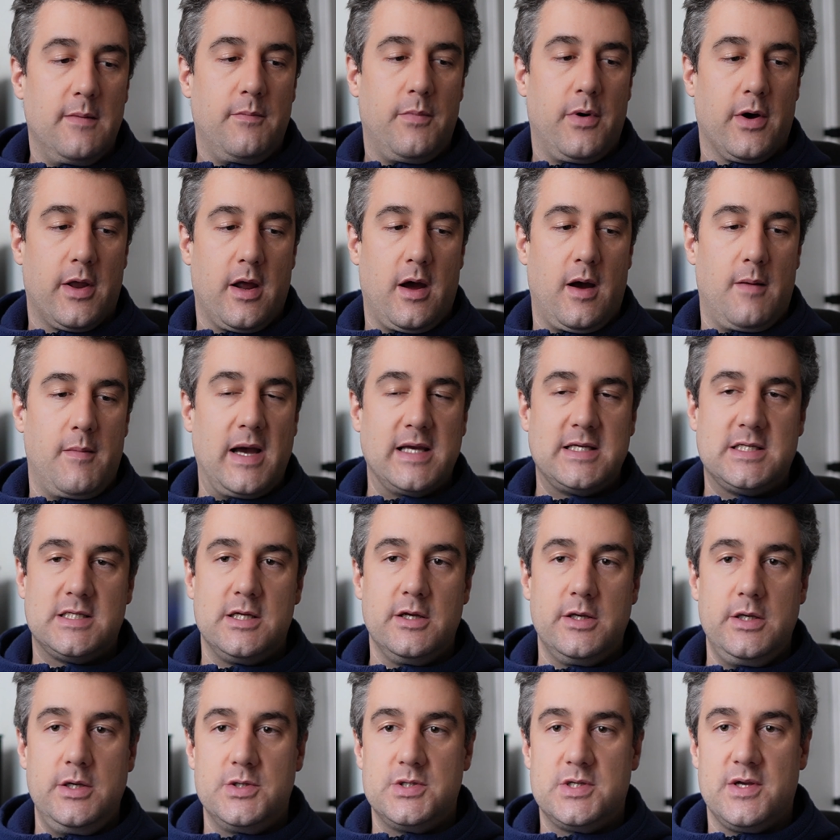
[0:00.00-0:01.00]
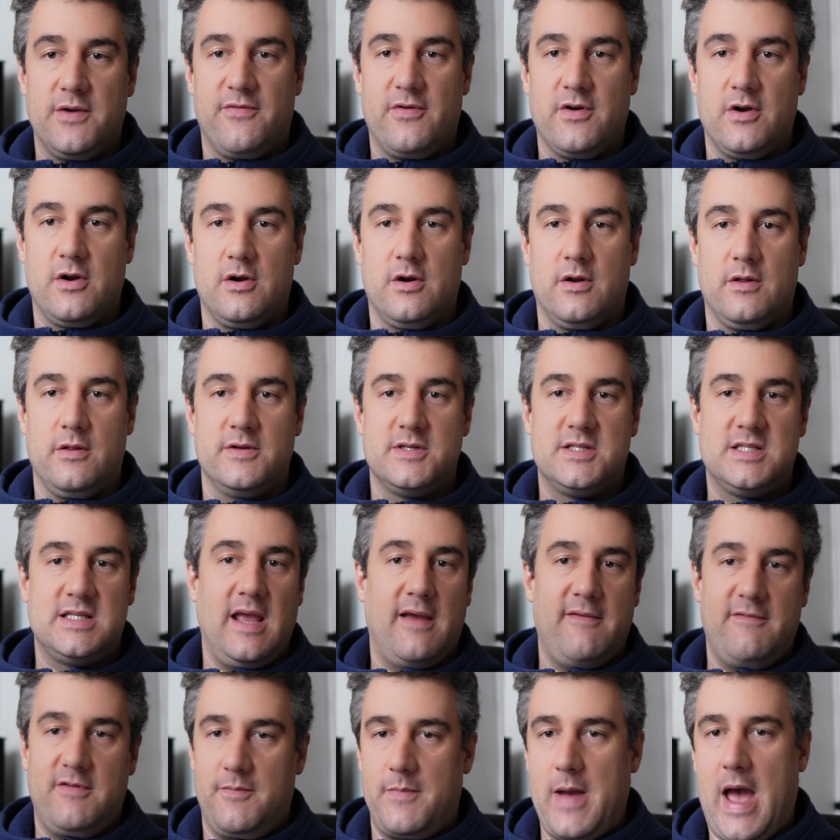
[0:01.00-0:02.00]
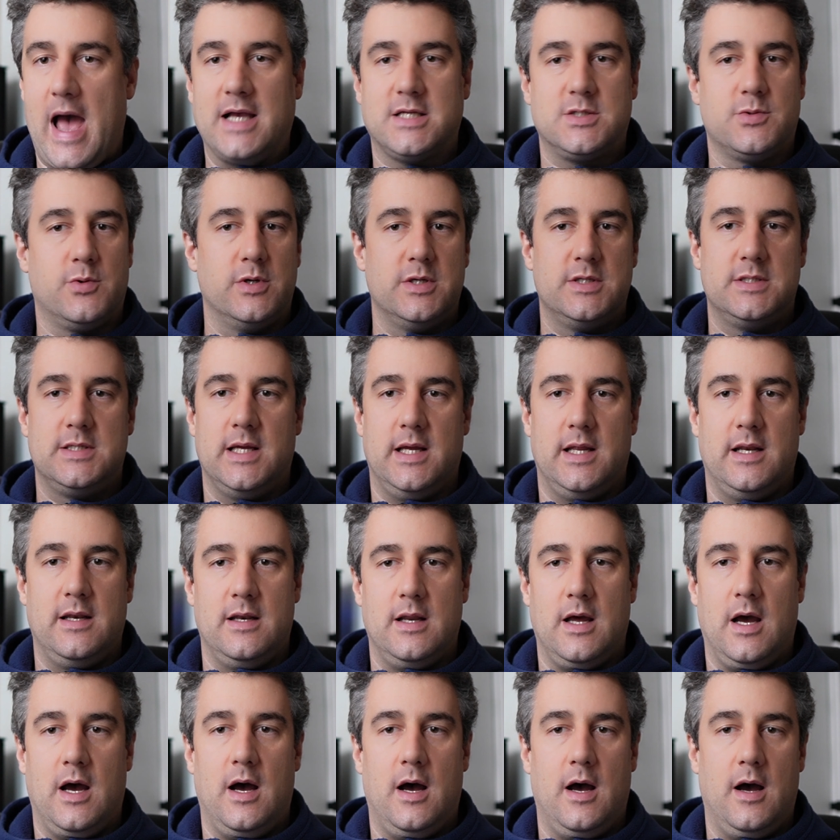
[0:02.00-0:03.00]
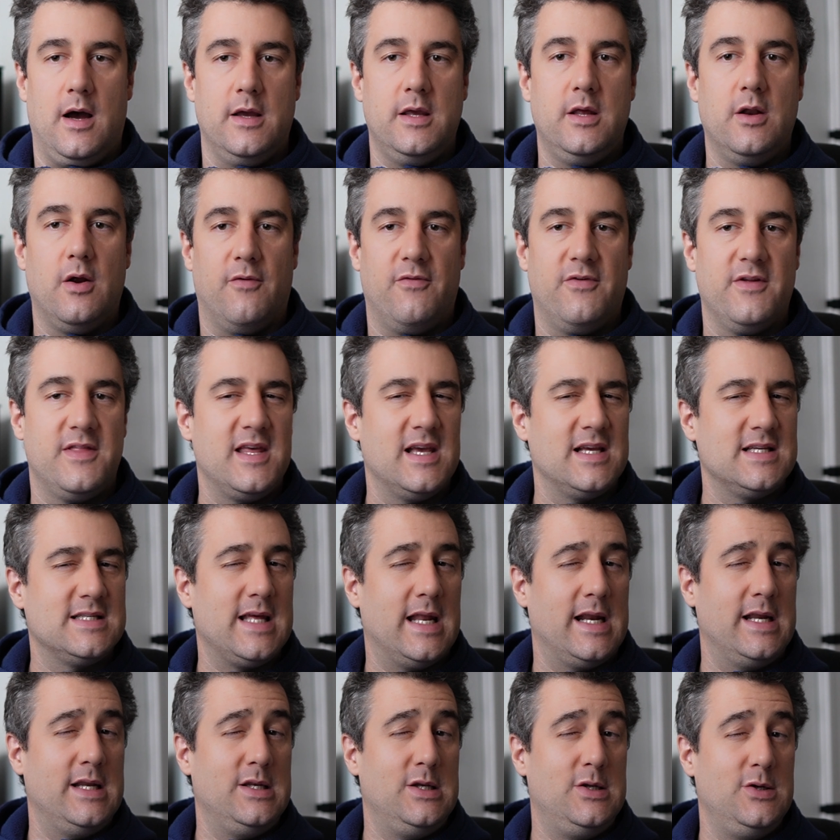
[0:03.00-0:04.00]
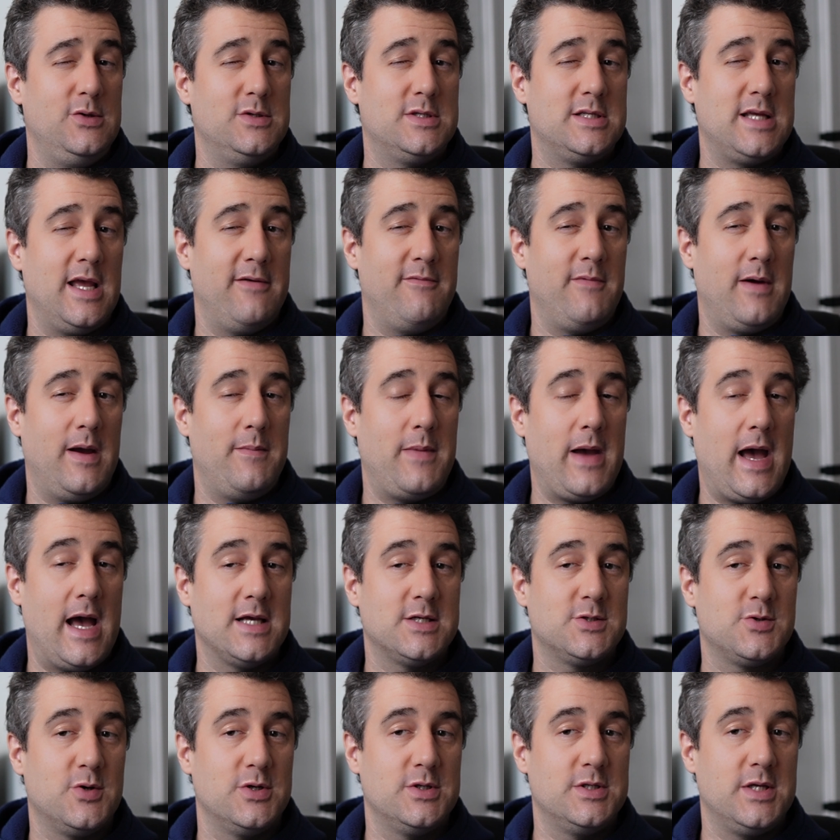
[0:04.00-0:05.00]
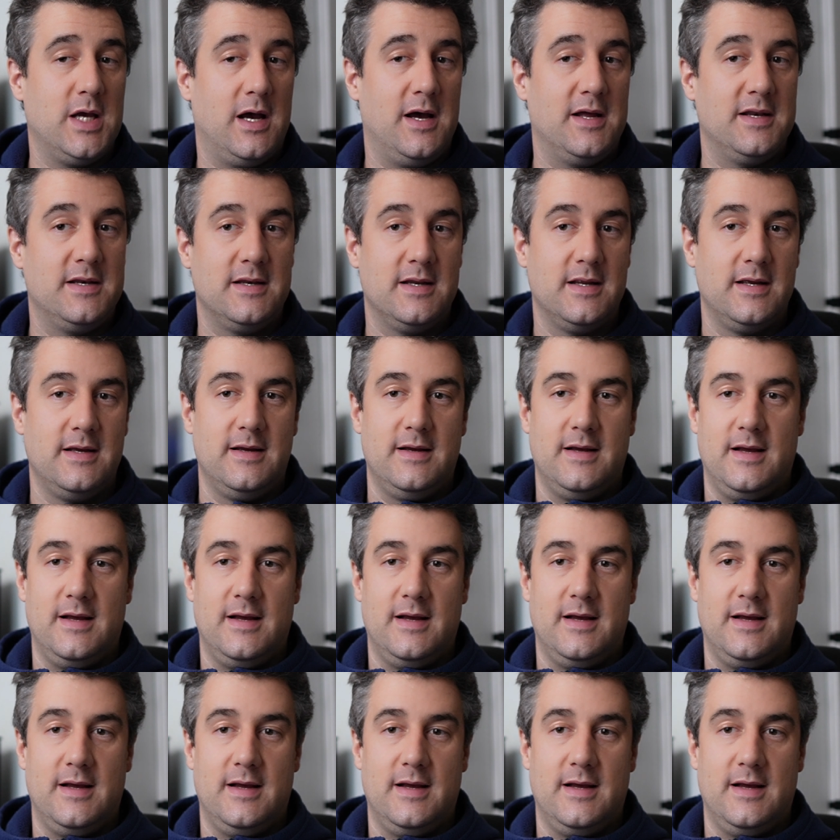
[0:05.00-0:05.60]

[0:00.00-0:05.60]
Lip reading: But I still use it for saved passwords and you know, for things that I do save my passwords on.